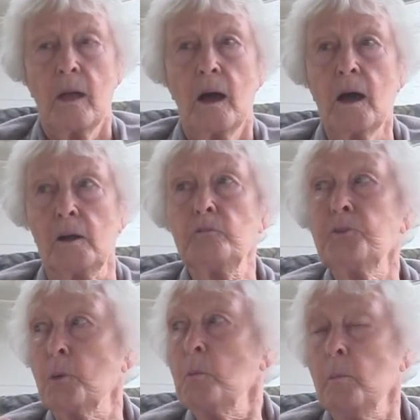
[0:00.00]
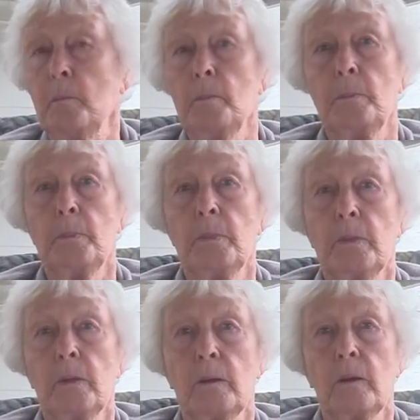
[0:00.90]
What kind of instrument did
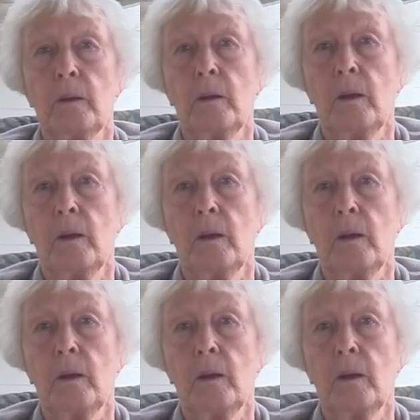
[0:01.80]
she play?